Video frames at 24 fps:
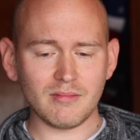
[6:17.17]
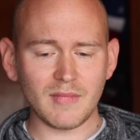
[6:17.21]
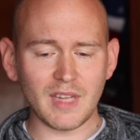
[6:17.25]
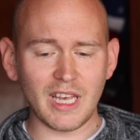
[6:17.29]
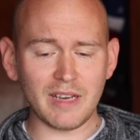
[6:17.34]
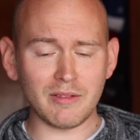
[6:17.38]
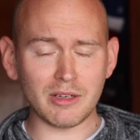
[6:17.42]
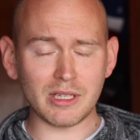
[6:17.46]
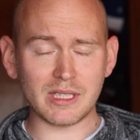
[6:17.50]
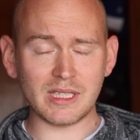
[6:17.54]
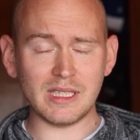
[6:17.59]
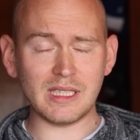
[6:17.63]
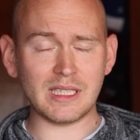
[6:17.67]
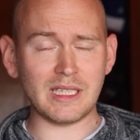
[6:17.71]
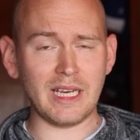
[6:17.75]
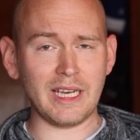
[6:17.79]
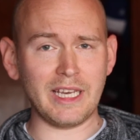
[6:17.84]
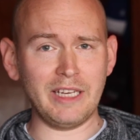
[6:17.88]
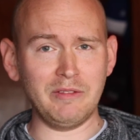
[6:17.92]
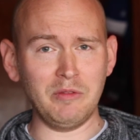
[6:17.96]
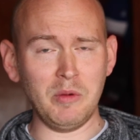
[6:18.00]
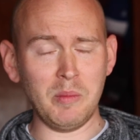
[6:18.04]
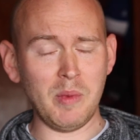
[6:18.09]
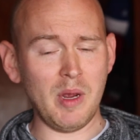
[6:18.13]
Ever since I
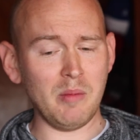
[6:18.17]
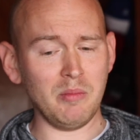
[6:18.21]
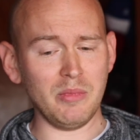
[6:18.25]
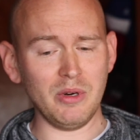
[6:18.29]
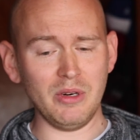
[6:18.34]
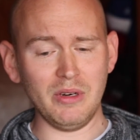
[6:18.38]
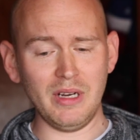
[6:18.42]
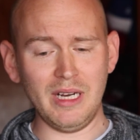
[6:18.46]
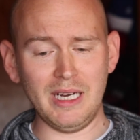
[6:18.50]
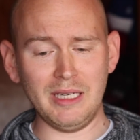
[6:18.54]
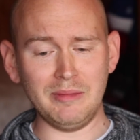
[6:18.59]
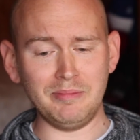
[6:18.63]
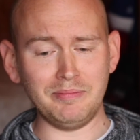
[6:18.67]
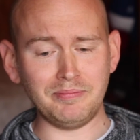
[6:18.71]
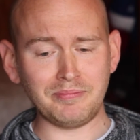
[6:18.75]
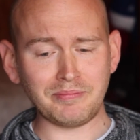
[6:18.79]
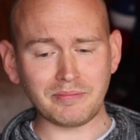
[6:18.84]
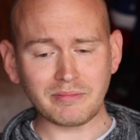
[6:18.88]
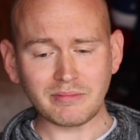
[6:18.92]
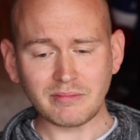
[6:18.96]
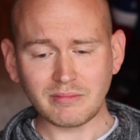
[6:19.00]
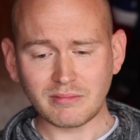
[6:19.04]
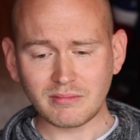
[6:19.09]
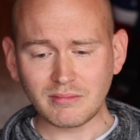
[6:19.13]
can remember, I
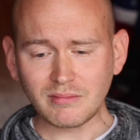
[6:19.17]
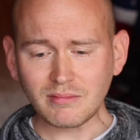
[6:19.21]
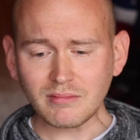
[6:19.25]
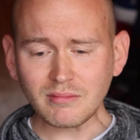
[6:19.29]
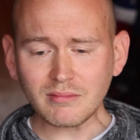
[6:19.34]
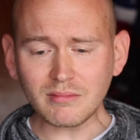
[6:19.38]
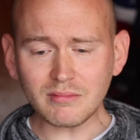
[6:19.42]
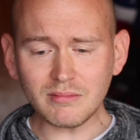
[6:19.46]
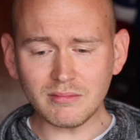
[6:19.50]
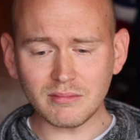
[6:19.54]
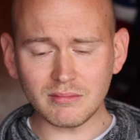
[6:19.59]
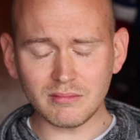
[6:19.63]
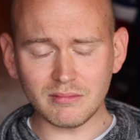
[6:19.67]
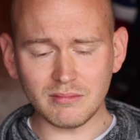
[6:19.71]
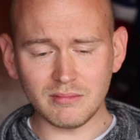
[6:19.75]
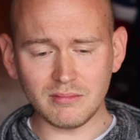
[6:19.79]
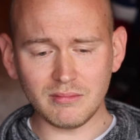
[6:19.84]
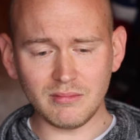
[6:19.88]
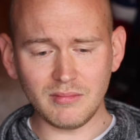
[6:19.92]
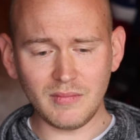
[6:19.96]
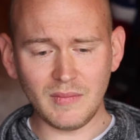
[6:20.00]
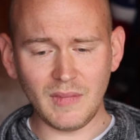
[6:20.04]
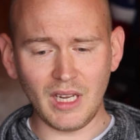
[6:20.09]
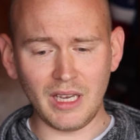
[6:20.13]

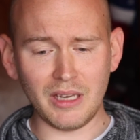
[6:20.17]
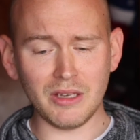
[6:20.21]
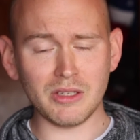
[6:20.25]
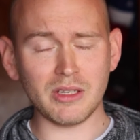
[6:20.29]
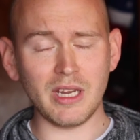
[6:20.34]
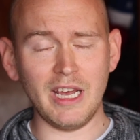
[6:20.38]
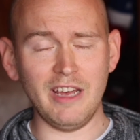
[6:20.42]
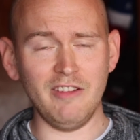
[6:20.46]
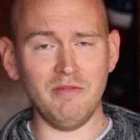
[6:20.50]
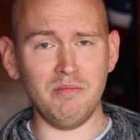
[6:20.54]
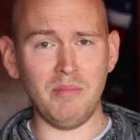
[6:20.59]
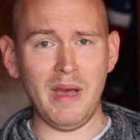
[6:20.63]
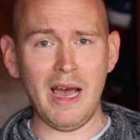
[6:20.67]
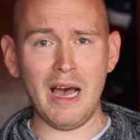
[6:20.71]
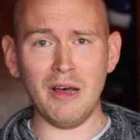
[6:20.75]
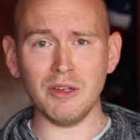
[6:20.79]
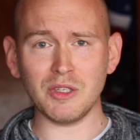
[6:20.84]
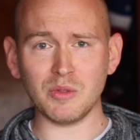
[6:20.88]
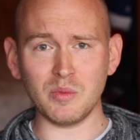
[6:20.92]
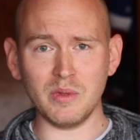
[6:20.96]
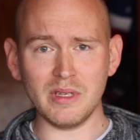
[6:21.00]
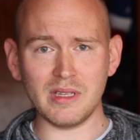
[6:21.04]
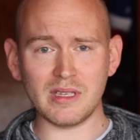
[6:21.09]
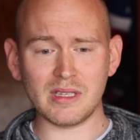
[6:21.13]
used to have
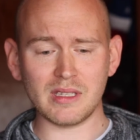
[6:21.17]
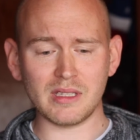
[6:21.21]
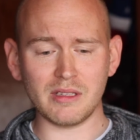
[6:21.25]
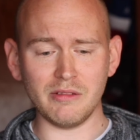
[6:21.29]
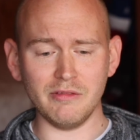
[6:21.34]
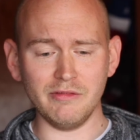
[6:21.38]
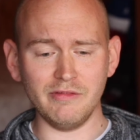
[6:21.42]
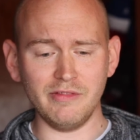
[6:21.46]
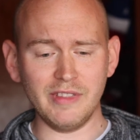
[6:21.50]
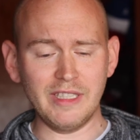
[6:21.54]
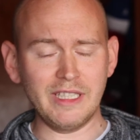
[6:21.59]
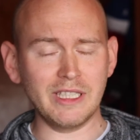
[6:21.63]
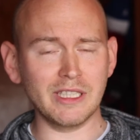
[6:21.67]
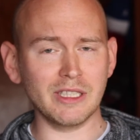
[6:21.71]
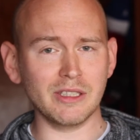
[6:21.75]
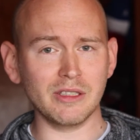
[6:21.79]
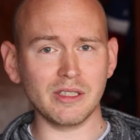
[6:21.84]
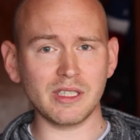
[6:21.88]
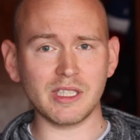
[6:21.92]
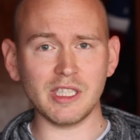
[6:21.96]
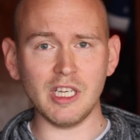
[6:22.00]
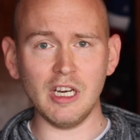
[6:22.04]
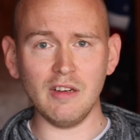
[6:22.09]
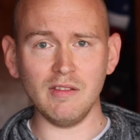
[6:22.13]
bouts with severe
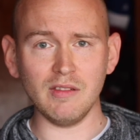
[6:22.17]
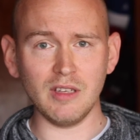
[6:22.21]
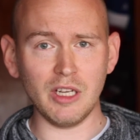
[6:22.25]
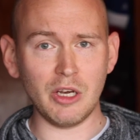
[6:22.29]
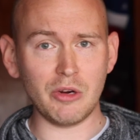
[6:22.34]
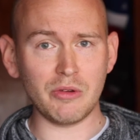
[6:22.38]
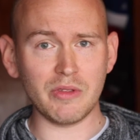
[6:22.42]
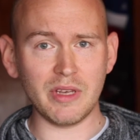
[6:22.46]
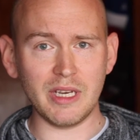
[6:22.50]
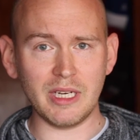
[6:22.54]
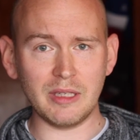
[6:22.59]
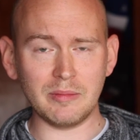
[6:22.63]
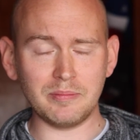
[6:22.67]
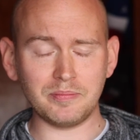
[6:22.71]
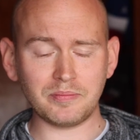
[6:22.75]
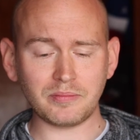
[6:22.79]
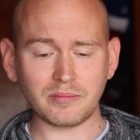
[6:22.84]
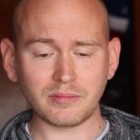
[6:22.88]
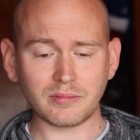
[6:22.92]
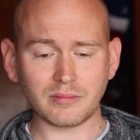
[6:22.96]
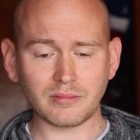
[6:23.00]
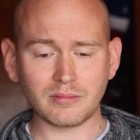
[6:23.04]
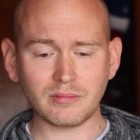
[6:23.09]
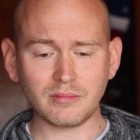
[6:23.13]
self-loathing
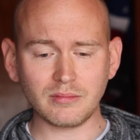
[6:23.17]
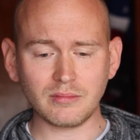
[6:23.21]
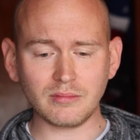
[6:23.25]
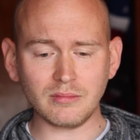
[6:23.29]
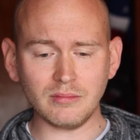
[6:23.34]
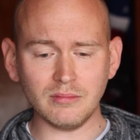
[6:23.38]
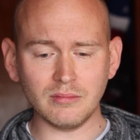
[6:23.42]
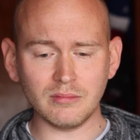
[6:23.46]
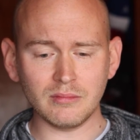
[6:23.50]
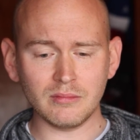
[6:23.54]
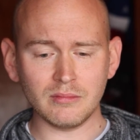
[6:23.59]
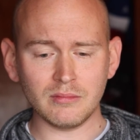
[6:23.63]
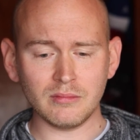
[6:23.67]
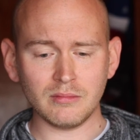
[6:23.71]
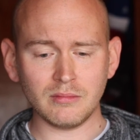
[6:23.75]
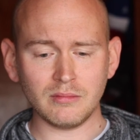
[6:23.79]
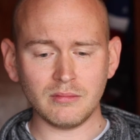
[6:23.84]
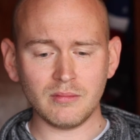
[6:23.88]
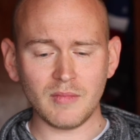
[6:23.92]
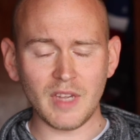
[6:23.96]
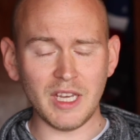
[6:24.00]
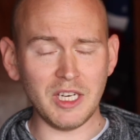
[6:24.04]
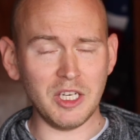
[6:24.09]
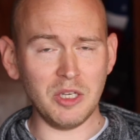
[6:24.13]

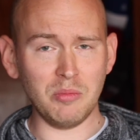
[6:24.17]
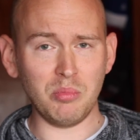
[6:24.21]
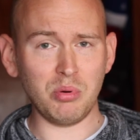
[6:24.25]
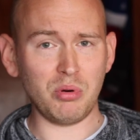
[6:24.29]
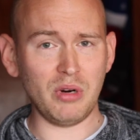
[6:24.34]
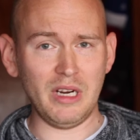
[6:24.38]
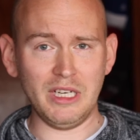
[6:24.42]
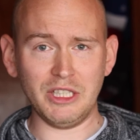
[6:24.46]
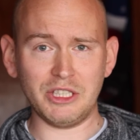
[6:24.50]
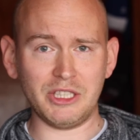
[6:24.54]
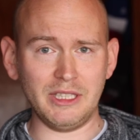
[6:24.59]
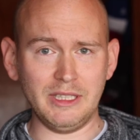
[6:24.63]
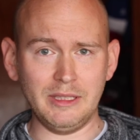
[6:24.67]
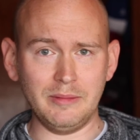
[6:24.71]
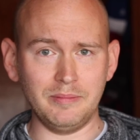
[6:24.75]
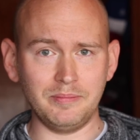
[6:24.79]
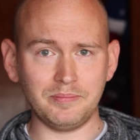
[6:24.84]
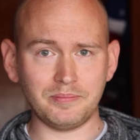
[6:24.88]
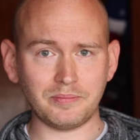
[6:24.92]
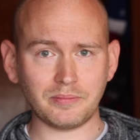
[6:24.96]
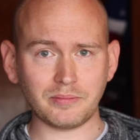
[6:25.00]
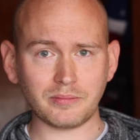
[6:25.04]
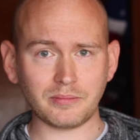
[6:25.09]
and depression.